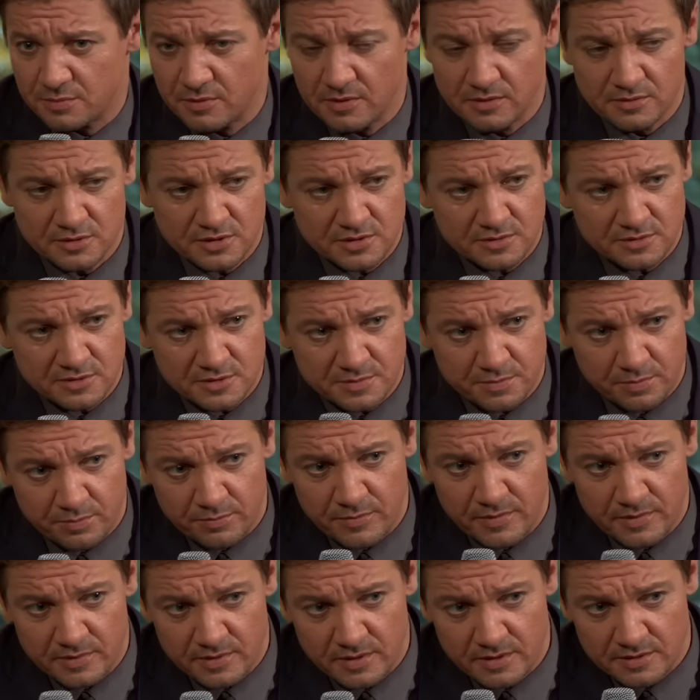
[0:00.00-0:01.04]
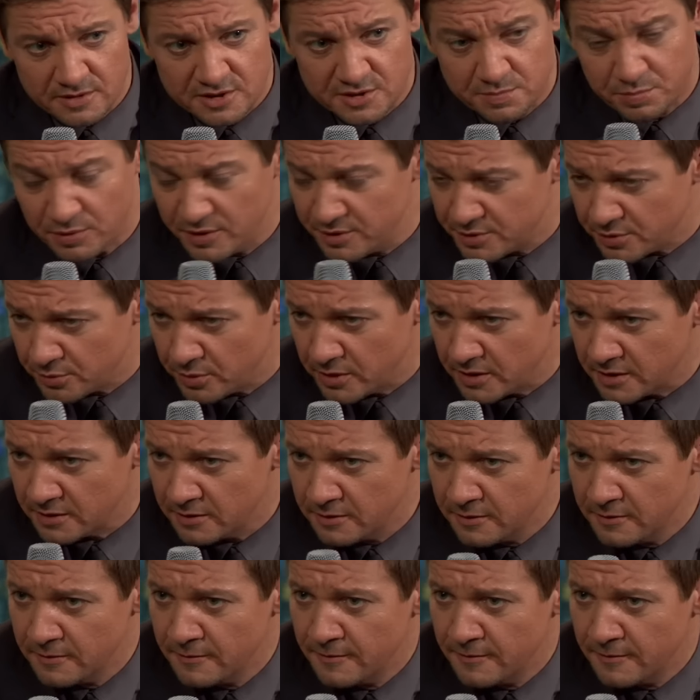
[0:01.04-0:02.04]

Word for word: and, and splintering.